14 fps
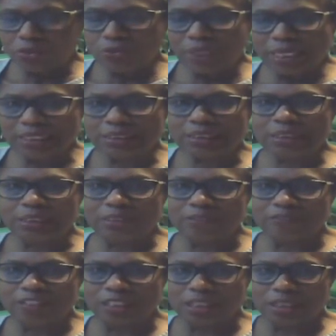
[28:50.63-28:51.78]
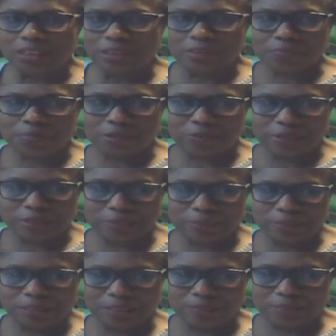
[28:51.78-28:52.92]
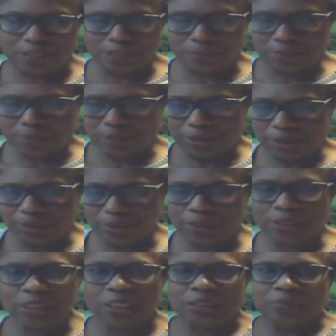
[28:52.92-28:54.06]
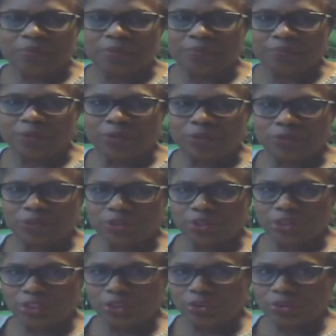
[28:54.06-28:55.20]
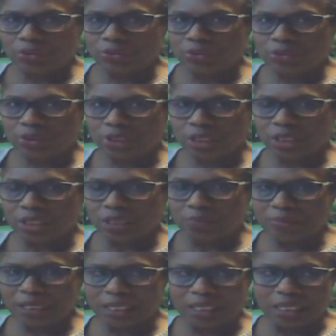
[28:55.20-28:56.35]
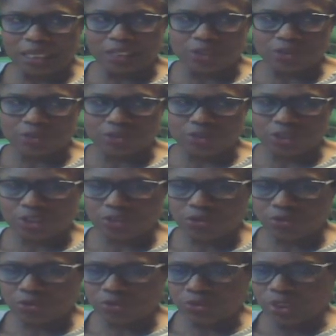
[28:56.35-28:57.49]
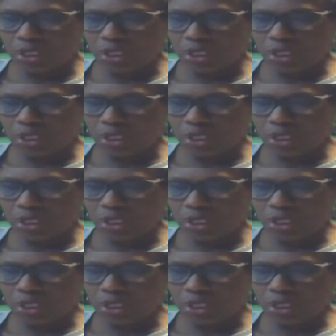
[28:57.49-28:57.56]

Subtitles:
18 of these. My recipe is much bigger. My bowl is huge, and I usually do,